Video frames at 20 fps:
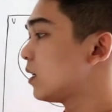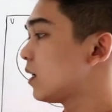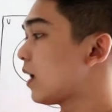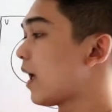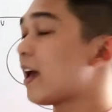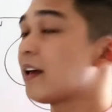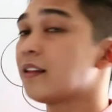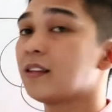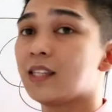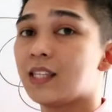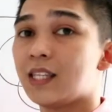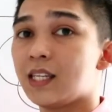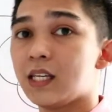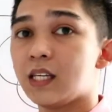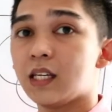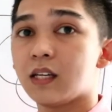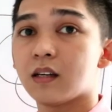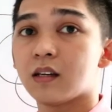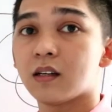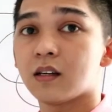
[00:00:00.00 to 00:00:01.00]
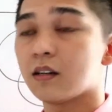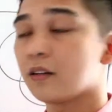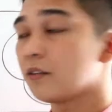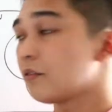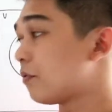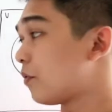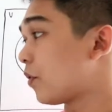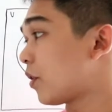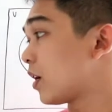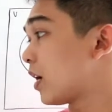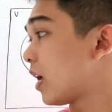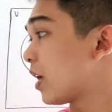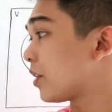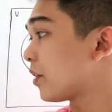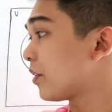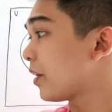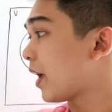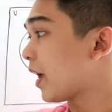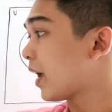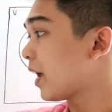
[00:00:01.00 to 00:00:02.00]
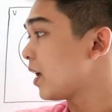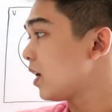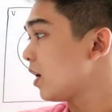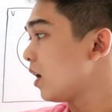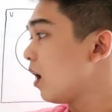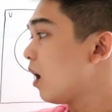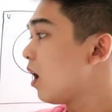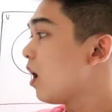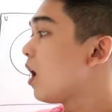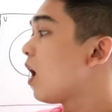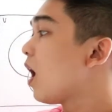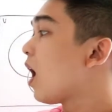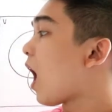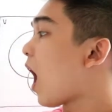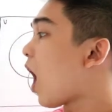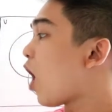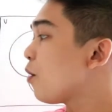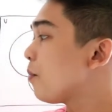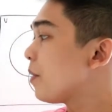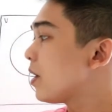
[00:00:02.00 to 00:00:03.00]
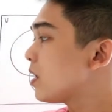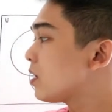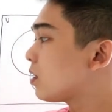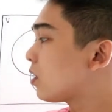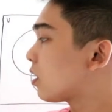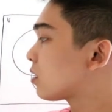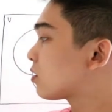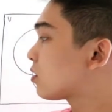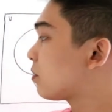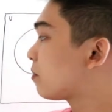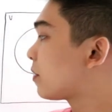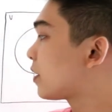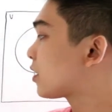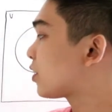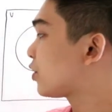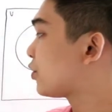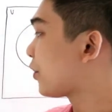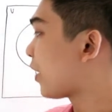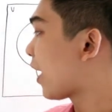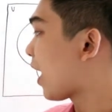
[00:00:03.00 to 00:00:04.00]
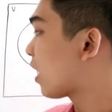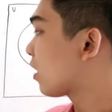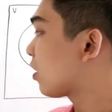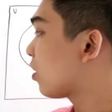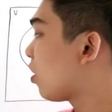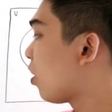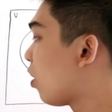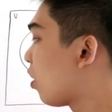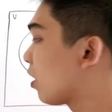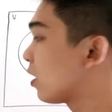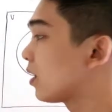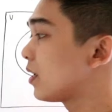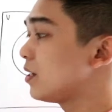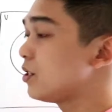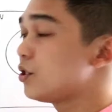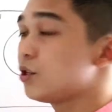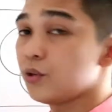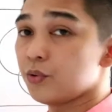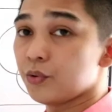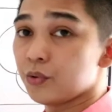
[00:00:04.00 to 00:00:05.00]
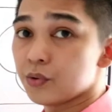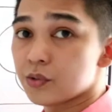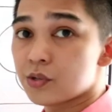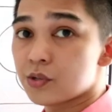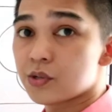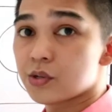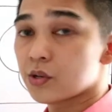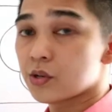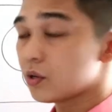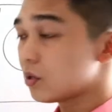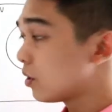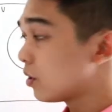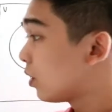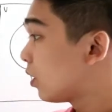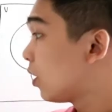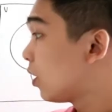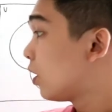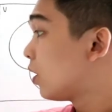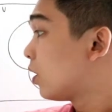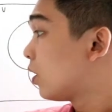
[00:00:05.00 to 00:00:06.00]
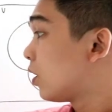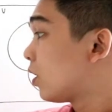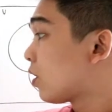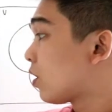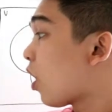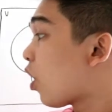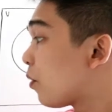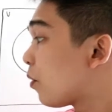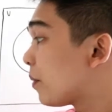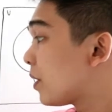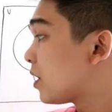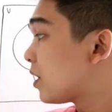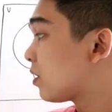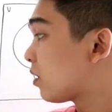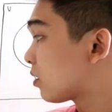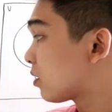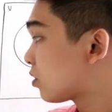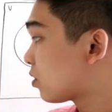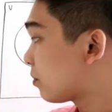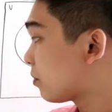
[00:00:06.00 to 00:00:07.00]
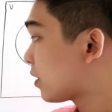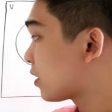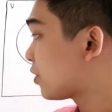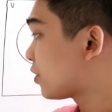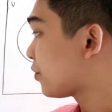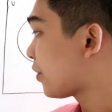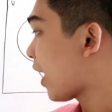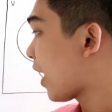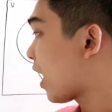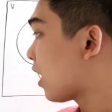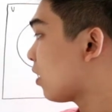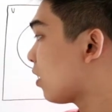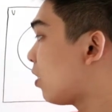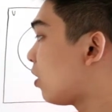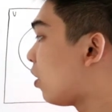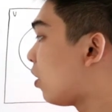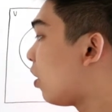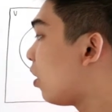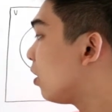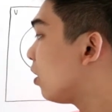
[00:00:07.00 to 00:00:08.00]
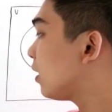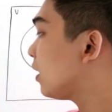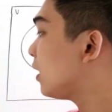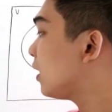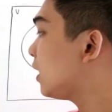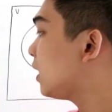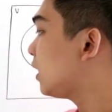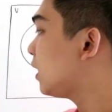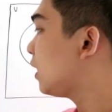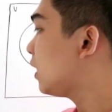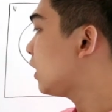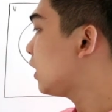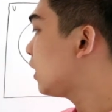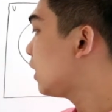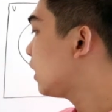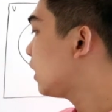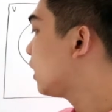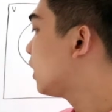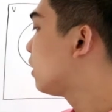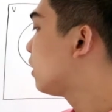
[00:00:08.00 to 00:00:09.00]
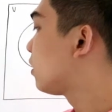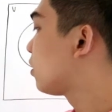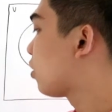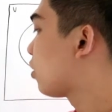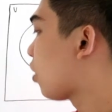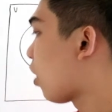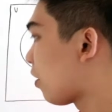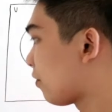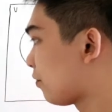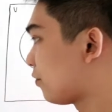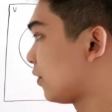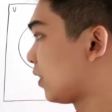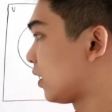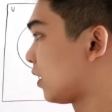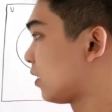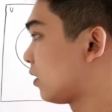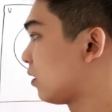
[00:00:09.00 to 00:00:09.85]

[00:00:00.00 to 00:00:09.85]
and D. For letter A, how many customers drank only juice? How many customers drank only coffee?